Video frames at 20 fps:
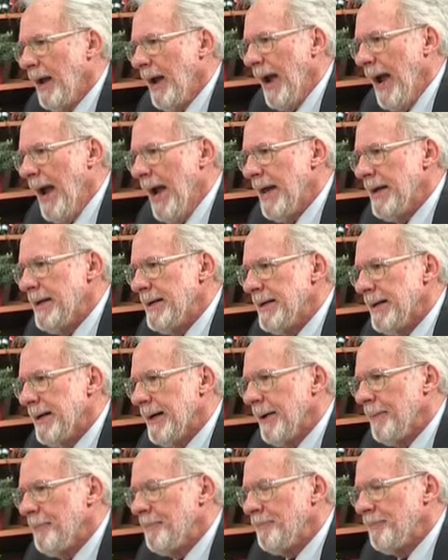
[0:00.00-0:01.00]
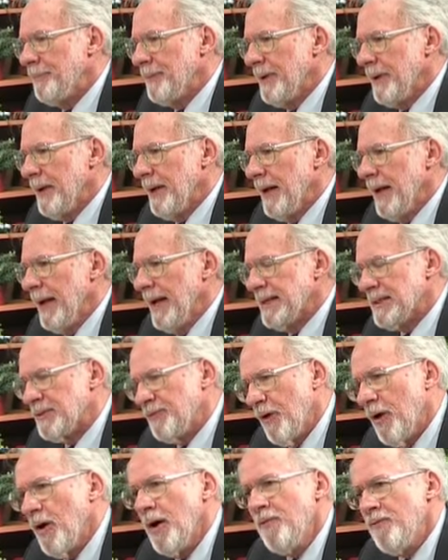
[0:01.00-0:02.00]
And it's
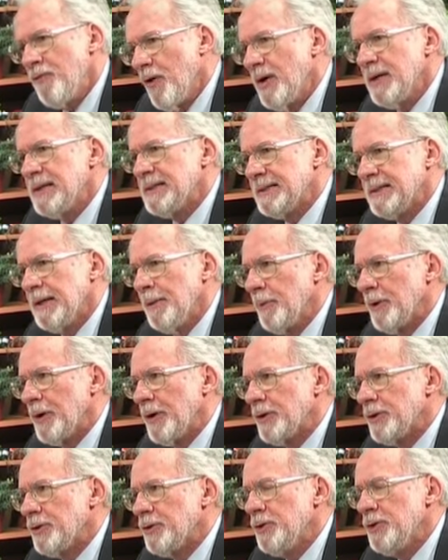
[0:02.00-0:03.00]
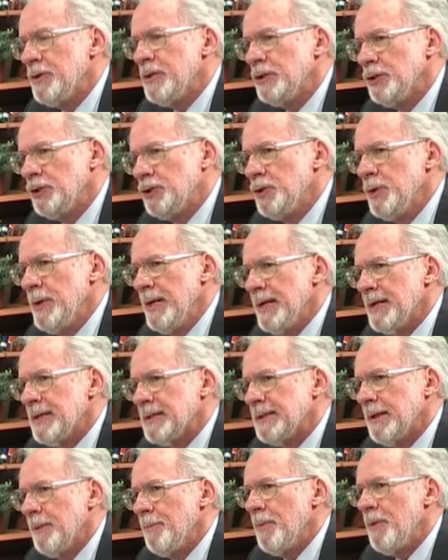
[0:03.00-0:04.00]
very, very similar to the
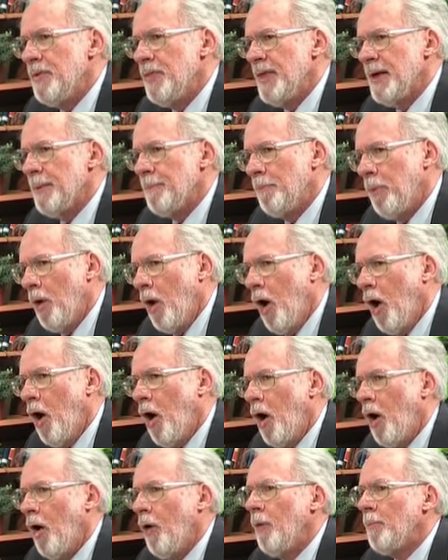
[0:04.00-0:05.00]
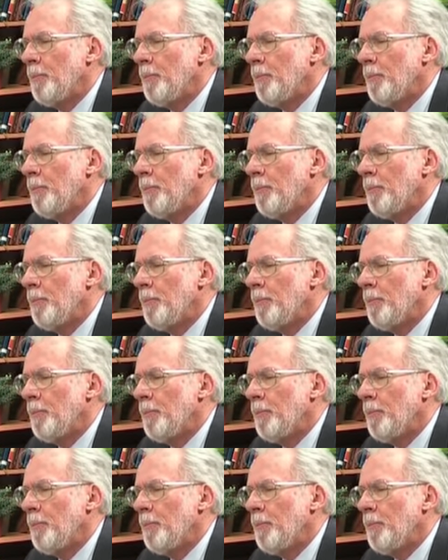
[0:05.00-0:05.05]
Judaism that Saul